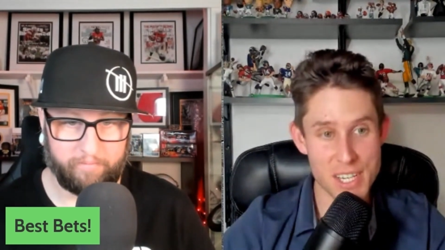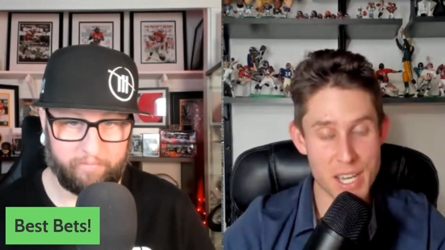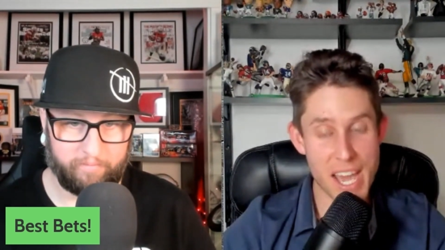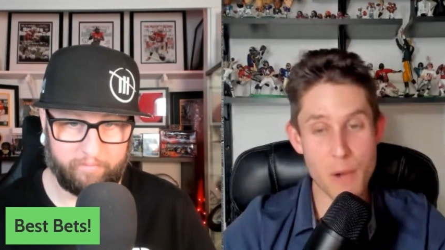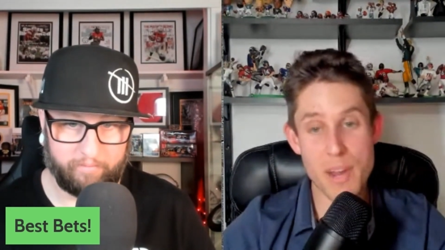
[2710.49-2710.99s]

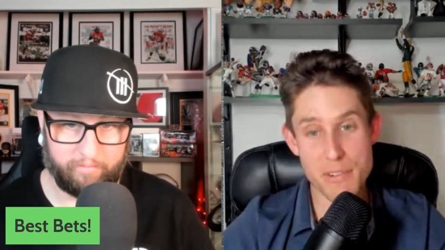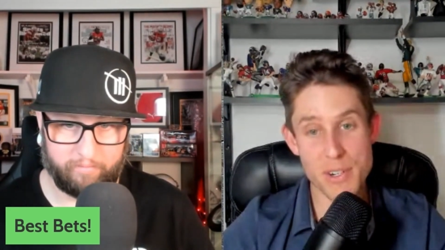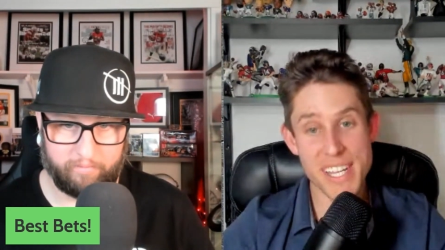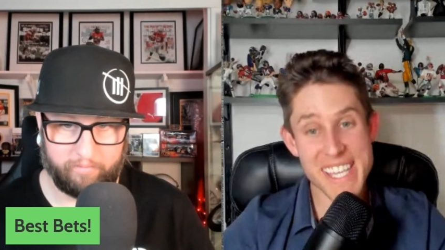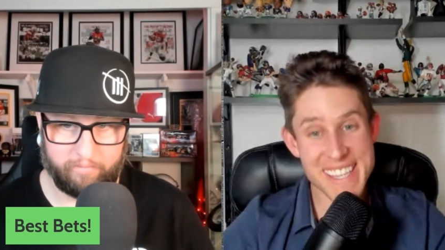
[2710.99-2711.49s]
Speaker 1: However,
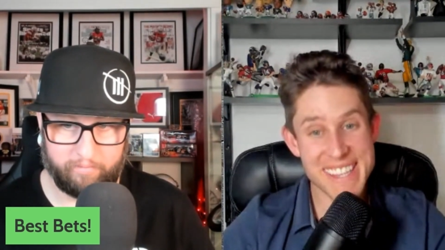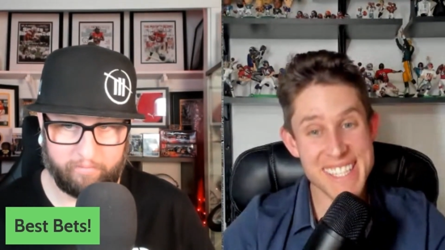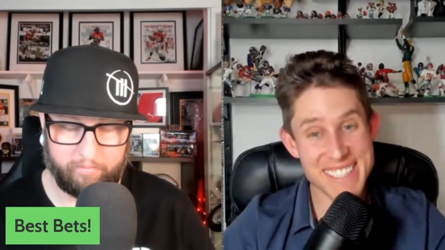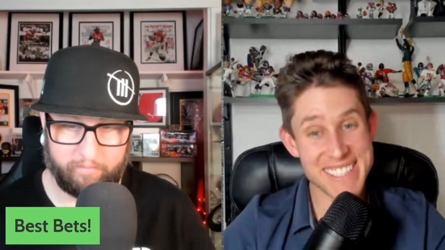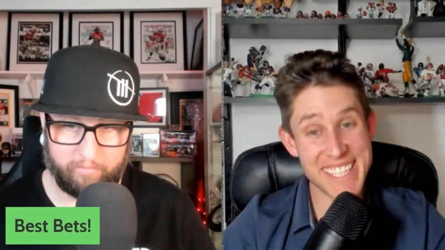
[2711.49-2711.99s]
in
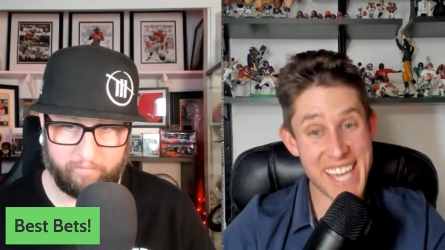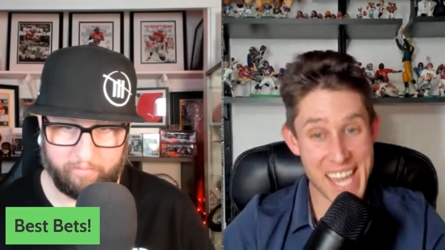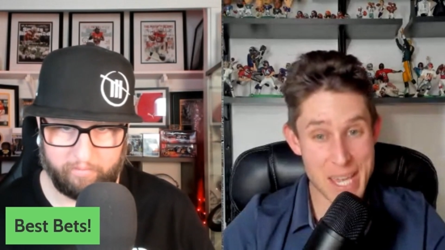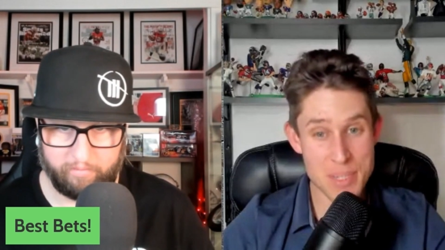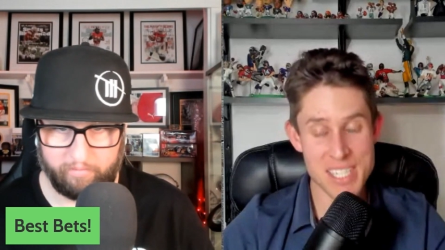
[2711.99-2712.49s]
this game,